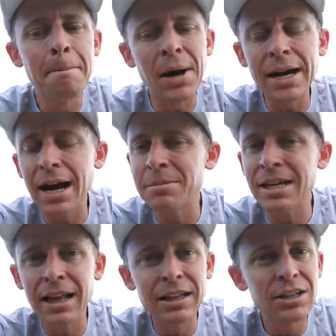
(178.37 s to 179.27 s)
But I'm
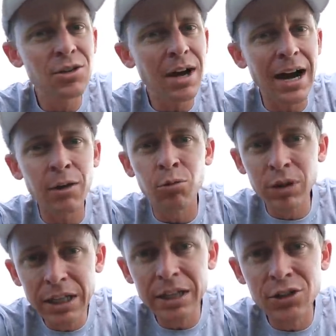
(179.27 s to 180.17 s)
telling you, I
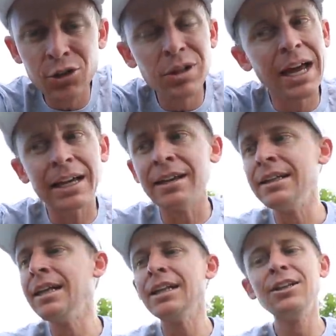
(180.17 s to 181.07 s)
really do like
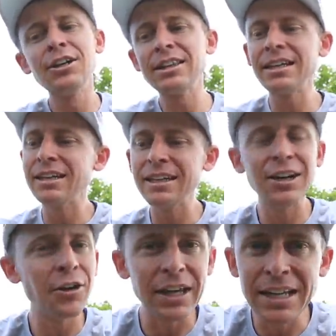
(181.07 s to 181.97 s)
look at the,
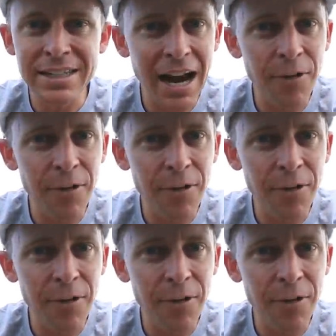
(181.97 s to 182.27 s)
you know, the East